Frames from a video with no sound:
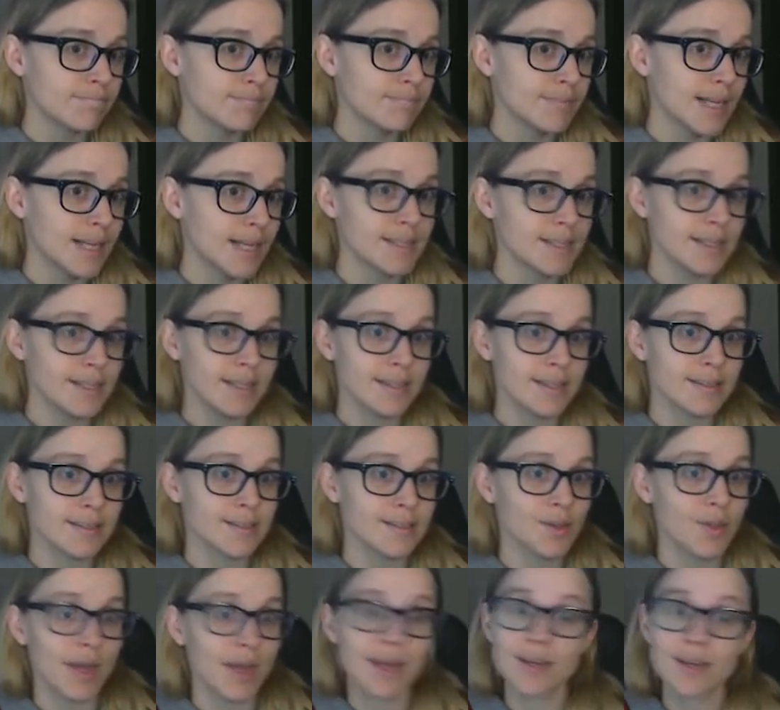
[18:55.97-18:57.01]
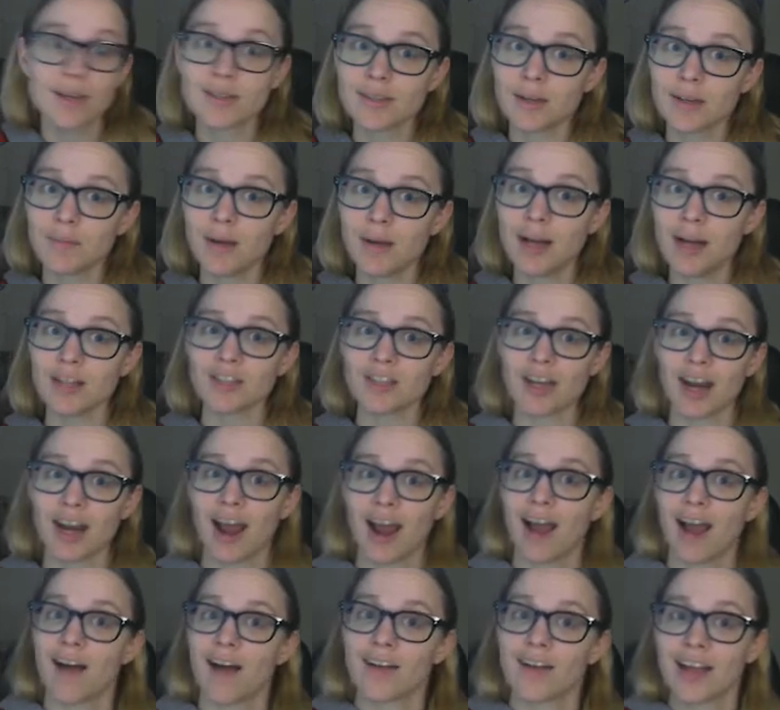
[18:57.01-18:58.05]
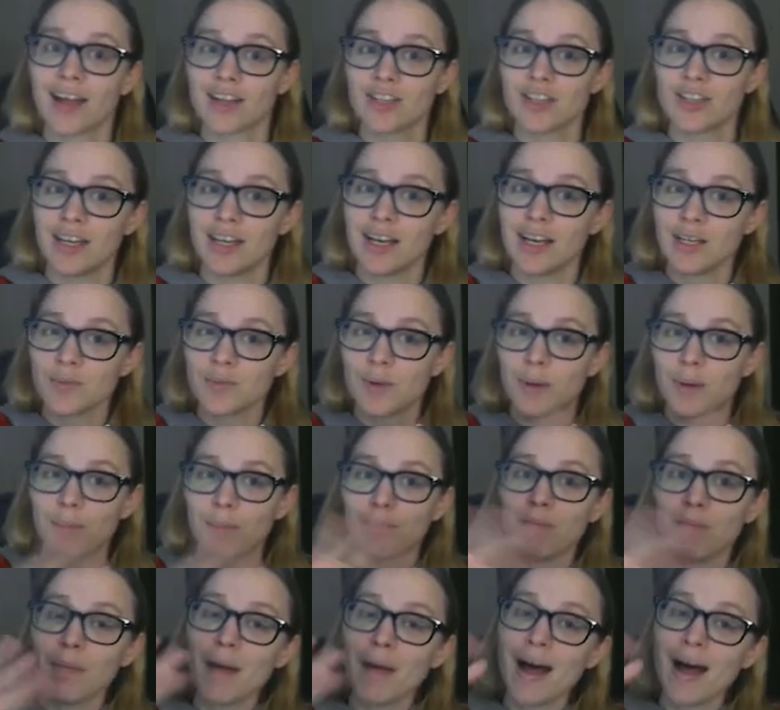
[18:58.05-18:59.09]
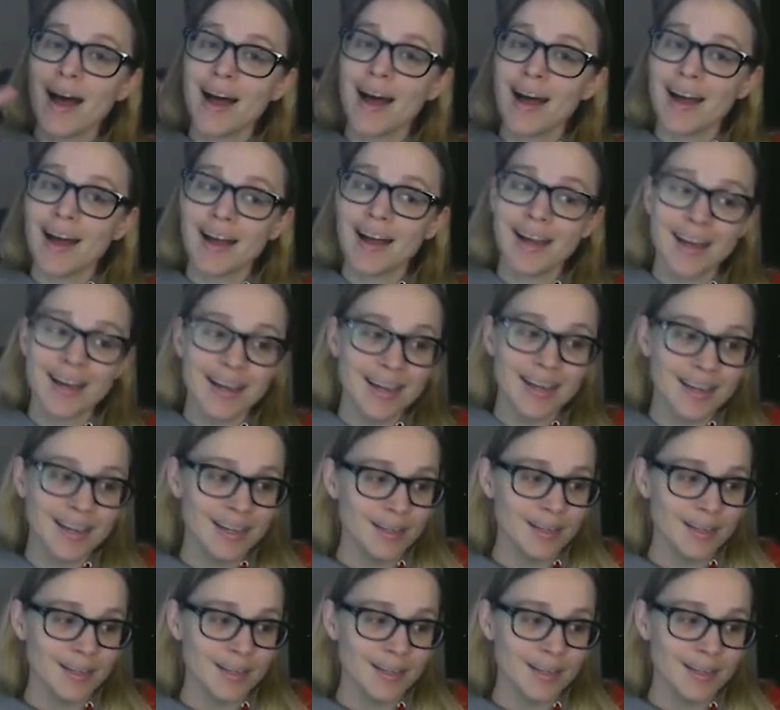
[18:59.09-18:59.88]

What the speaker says: that's it. So thank you so much, and I'll catch you in the next one. Bye-bye!